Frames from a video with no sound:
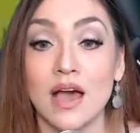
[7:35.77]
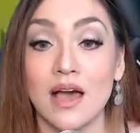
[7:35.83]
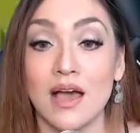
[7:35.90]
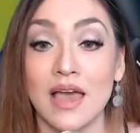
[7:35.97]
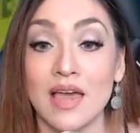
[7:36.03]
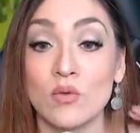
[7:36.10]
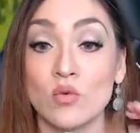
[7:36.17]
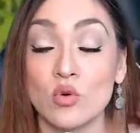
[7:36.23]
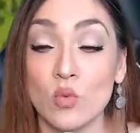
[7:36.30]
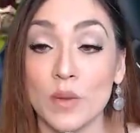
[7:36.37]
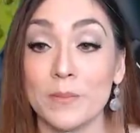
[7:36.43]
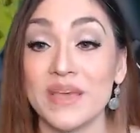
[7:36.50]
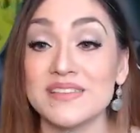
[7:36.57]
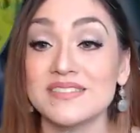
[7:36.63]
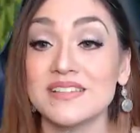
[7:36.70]
And we're
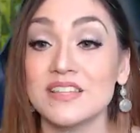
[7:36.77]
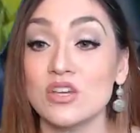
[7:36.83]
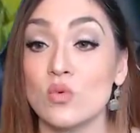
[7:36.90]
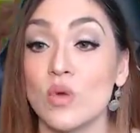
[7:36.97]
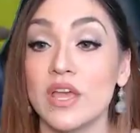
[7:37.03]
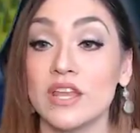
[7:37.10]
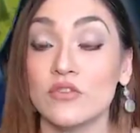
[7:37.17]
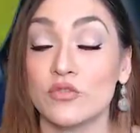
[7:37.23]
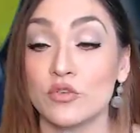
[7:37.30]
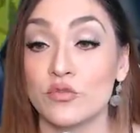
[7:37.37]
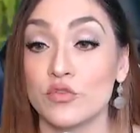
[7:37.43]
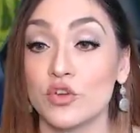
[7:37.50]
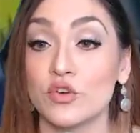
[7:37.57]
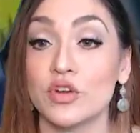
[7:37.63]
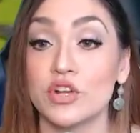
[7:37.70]
basically waiting for
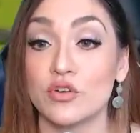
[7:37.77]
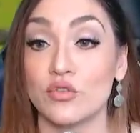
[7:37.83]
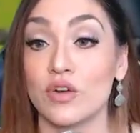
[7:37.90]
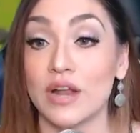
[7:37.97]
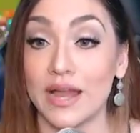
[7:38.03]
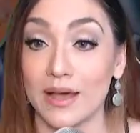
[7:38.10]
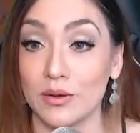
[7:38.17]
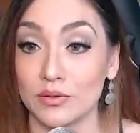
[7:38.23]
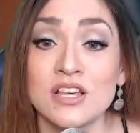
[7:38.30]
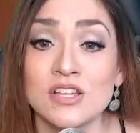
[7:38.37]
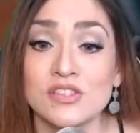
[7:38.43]
Fury to run out.